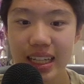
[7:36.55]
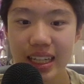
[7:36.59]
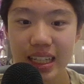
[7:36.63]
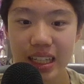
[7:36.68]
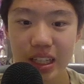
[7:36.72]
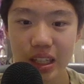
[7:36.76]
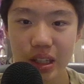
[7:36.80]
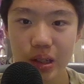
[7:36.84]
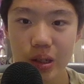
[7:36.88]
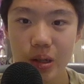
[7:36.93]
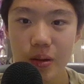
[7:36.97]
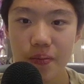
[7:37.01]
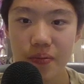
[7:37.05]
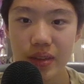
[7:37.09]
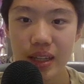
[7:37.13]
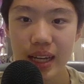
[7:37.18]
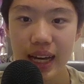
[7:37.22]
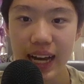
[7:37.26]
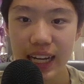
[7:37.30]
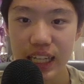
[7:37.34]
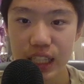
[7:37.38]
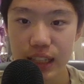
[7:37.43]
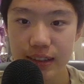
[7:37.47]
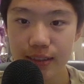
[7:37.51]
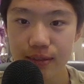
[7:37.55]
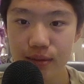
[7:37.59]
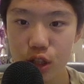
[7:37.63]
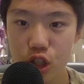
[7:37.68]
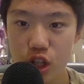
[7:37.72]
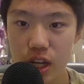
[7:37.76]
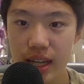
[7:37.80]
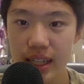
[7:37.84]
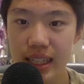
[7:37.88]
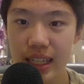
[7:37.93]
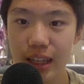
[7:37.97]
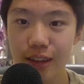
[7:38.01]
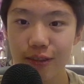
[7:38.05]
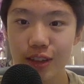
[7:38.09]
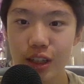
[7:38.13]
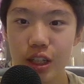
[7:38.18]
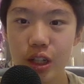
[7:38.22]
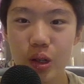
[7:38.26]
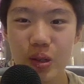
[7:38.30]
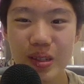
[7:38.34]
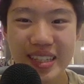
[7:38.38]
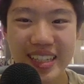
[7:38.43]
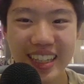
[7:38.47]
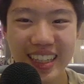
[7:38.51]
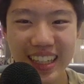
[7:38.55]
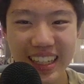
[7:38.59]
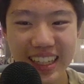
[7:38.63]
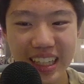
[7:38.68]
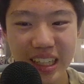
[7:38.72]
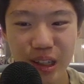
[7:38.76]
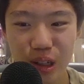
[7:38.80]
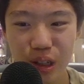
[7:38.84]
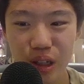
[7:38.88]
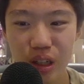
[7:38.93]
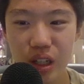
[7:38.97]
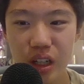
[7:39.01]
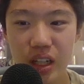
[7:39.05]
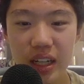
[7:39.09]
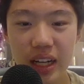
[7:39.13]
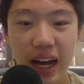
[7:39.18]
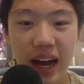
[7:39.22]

Here, I give him a check. If he goes here,